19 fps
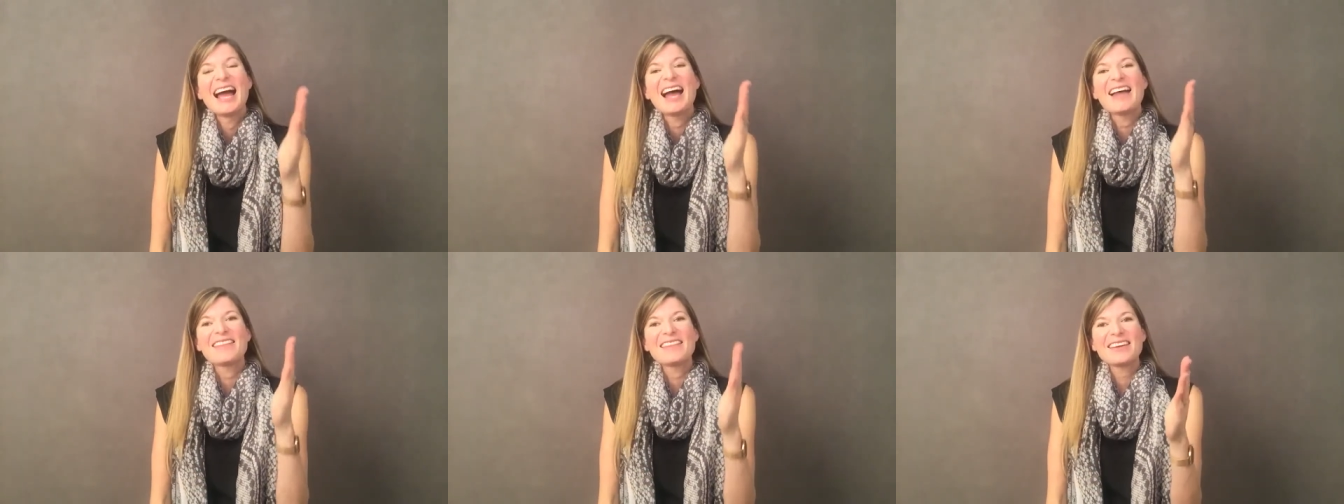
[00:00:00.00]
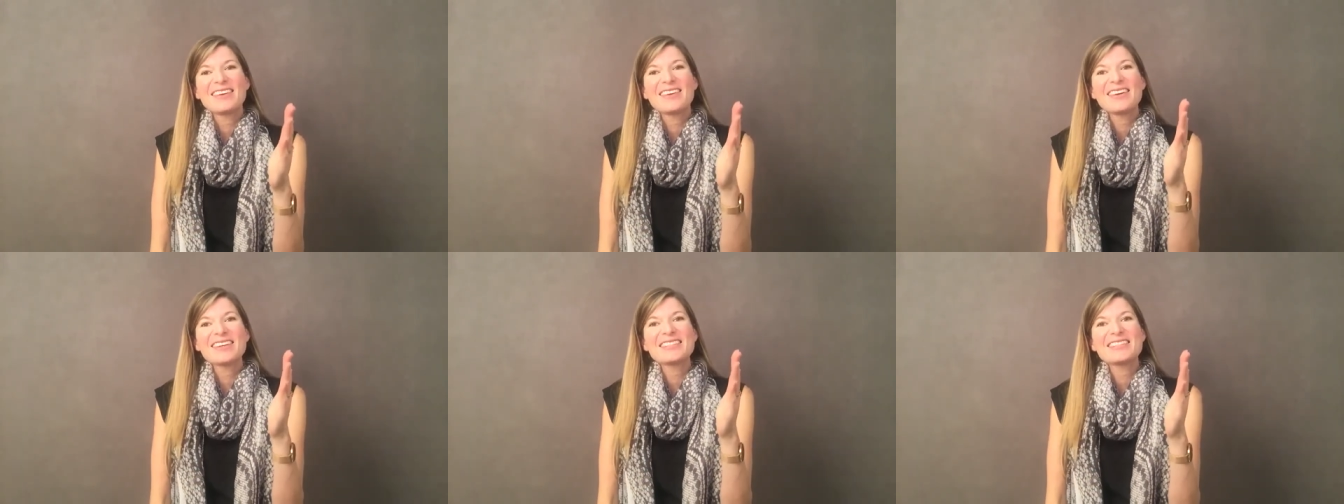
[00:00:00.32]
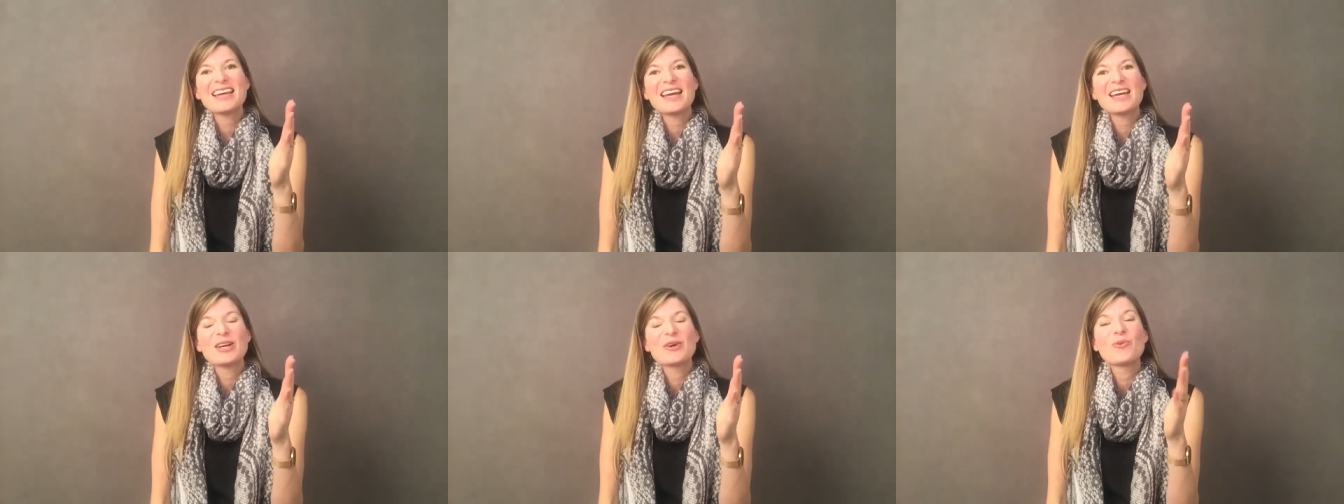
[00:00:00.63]
And then I
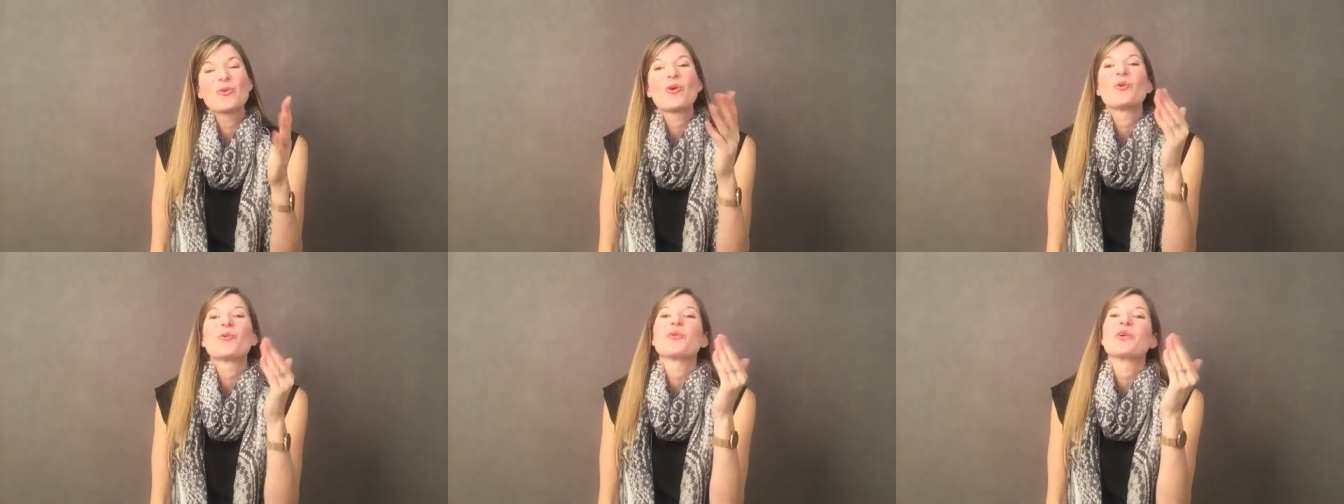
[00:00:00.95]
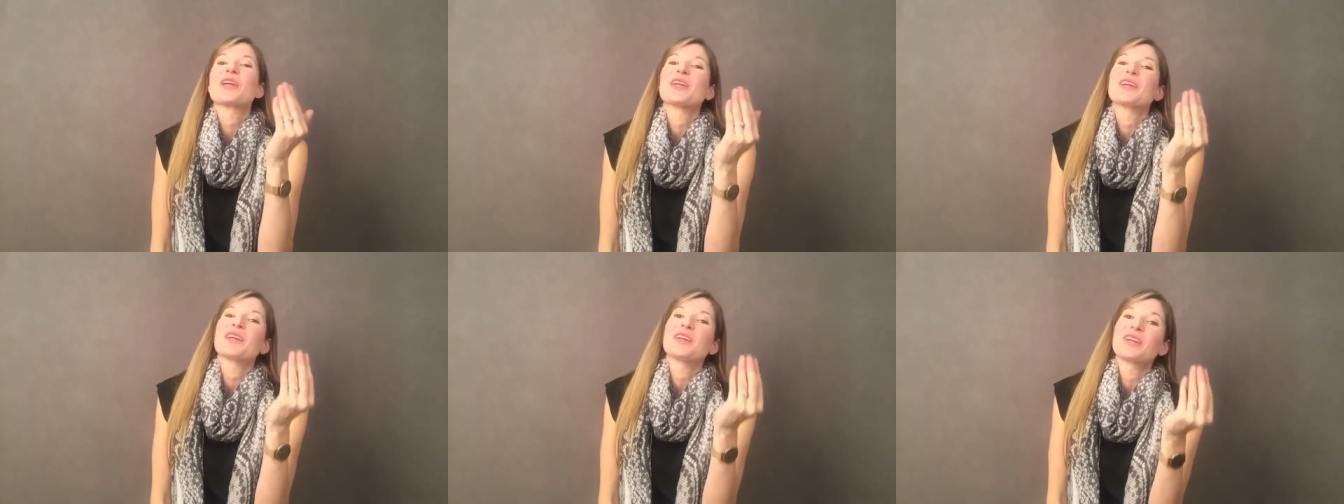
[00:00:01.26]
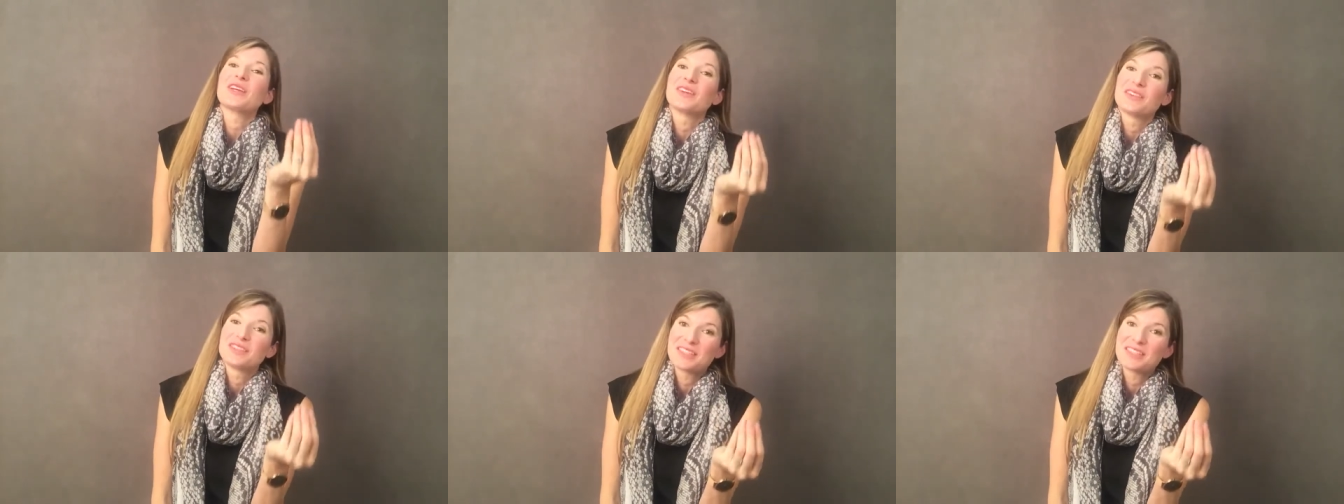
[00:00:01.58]
take what we